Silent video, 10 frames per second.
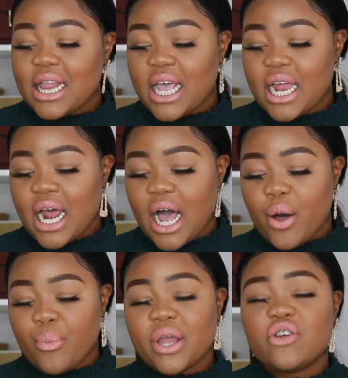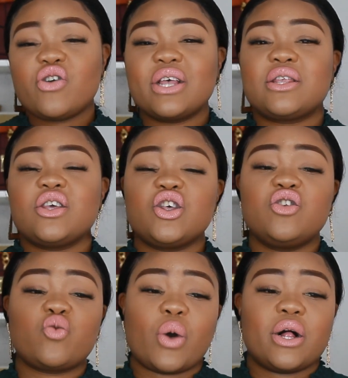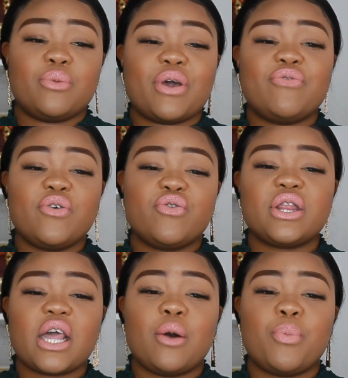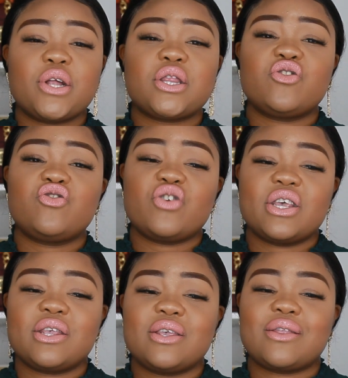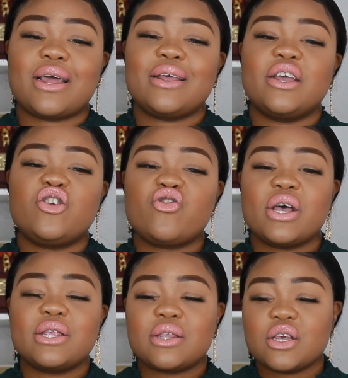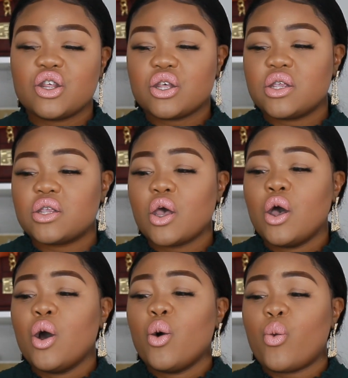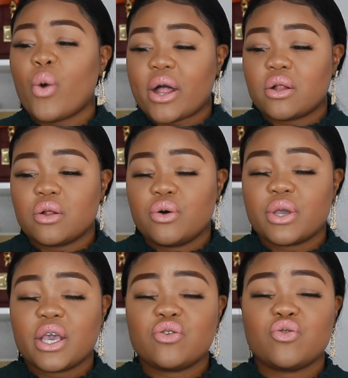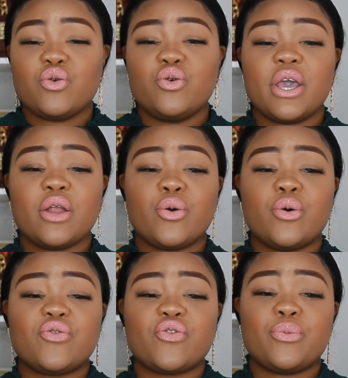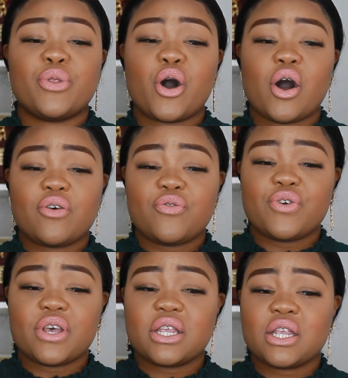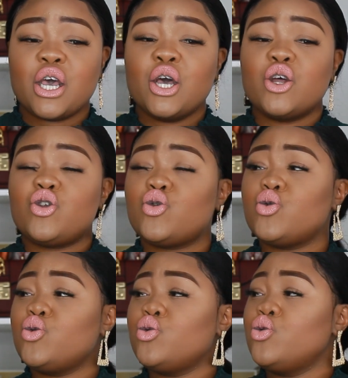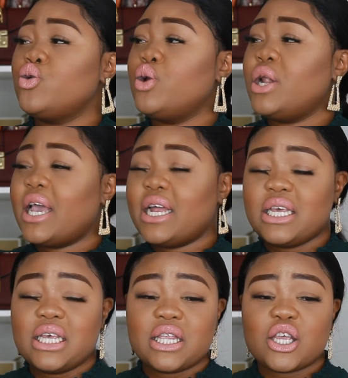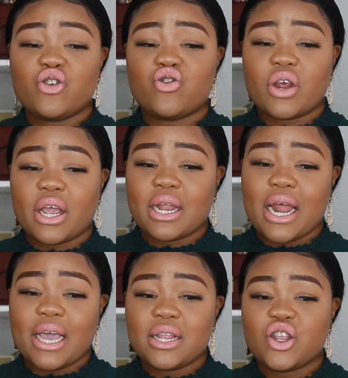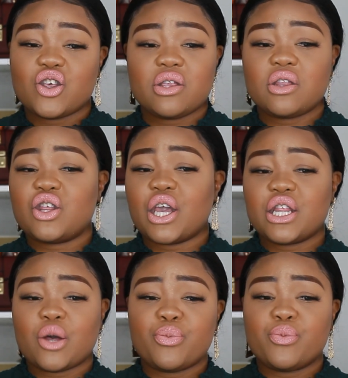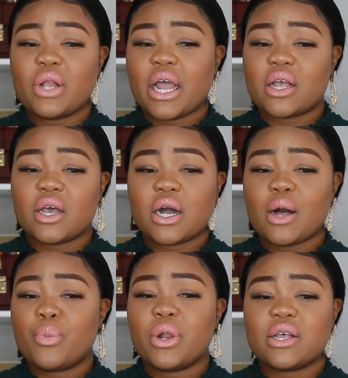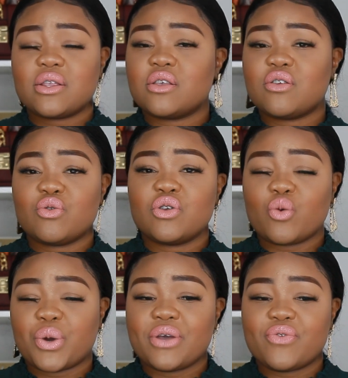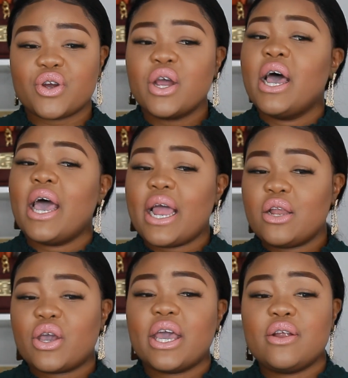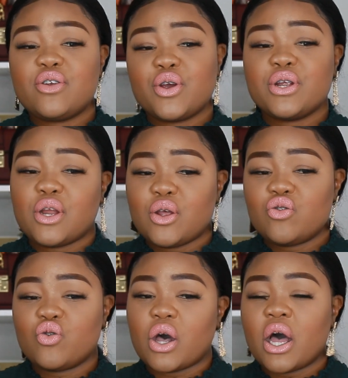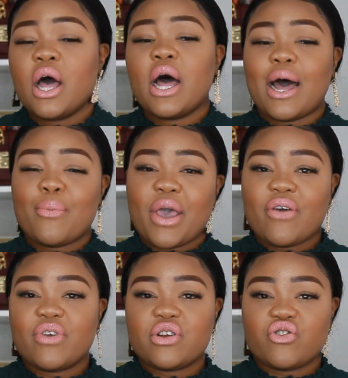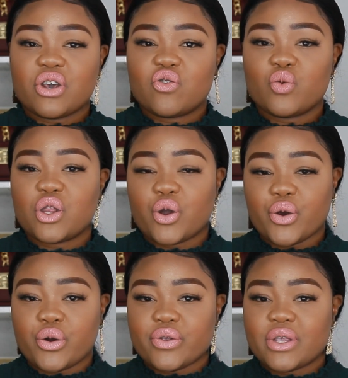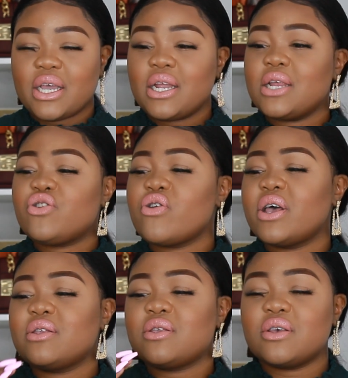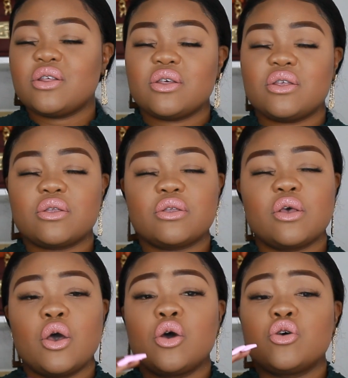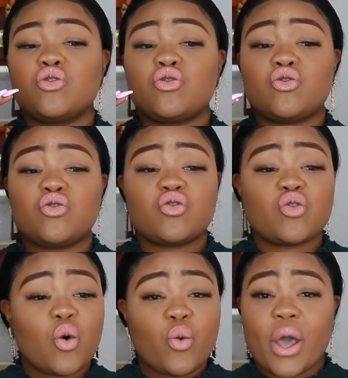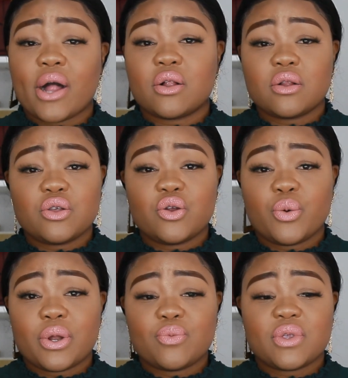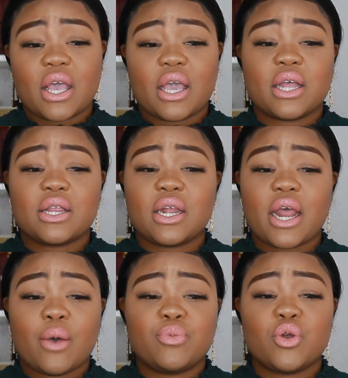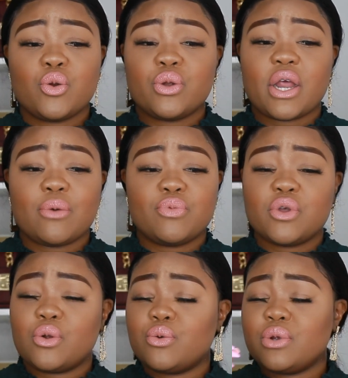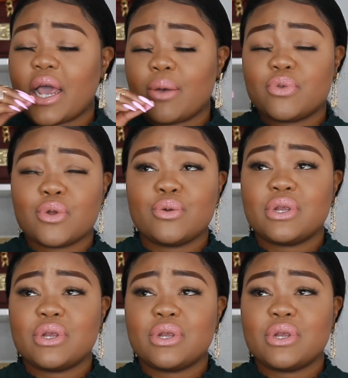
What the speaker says: And then it transitions well. My favorite thing about this dress is that it transitions well, okay? So you can go from the office to ladies drink night, just change up like a couple accessories or whatever, and you can turn it into a, I'm having drinks with the girls. It transitions so well, you know what I'm saying? It's an absolute yes.